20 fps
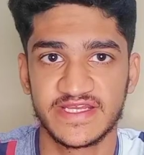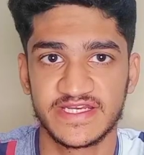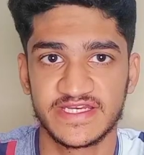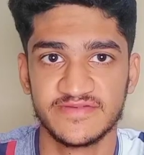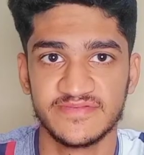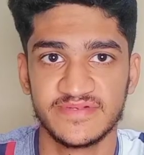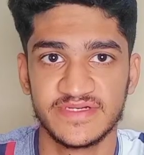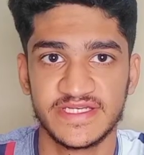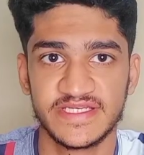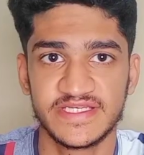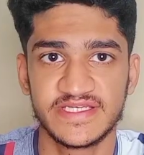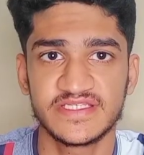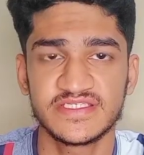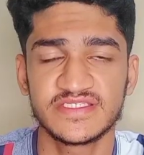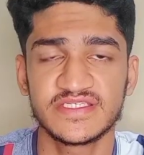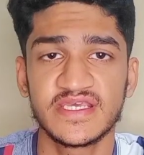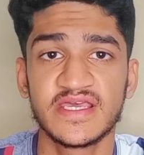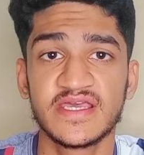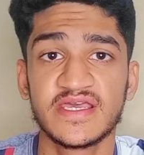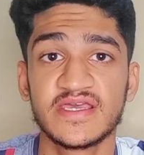
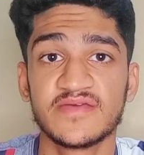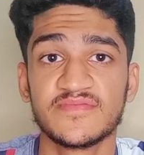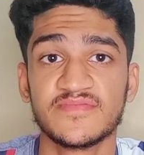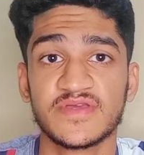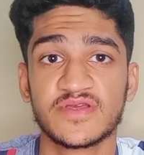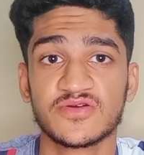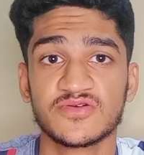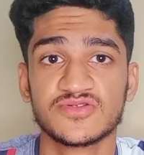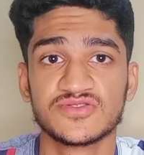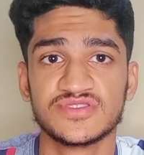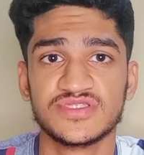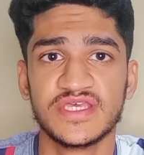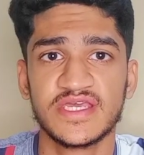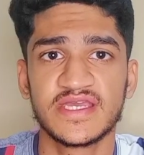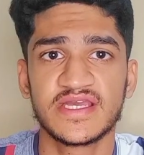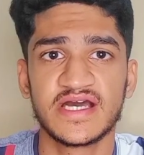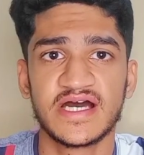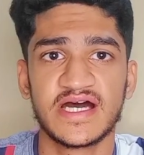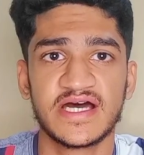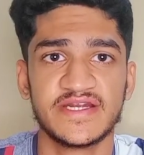activities because
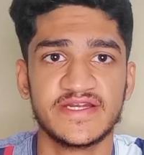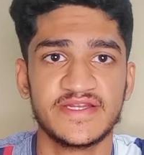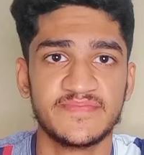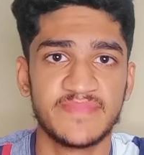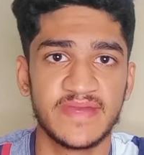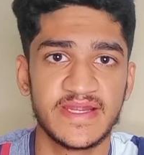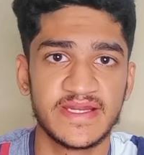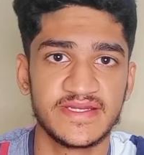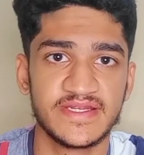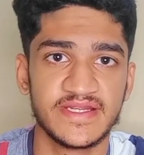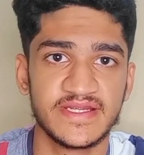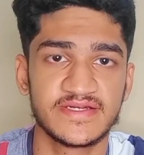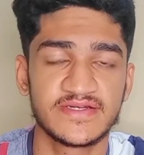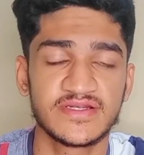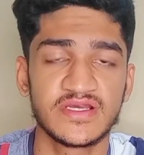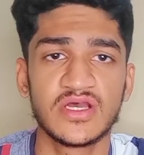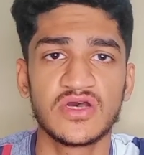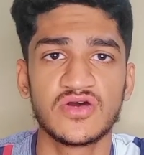they are dependent